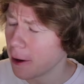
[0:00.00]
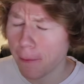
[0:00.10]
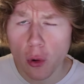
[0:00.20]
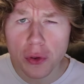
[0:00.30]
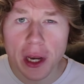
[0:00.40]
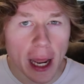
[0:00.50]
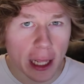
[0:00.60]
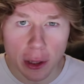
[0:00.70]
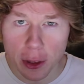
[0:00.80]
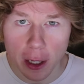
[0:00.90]
and more than
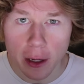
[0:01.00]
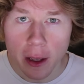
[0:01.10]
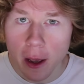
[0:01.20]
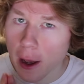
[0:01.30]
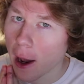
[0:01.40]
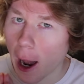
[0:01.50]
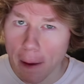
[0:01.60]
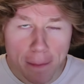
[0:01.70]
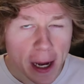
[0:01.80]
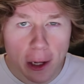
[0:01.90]
anything, I
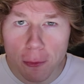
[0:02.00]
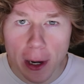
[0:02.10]
bet you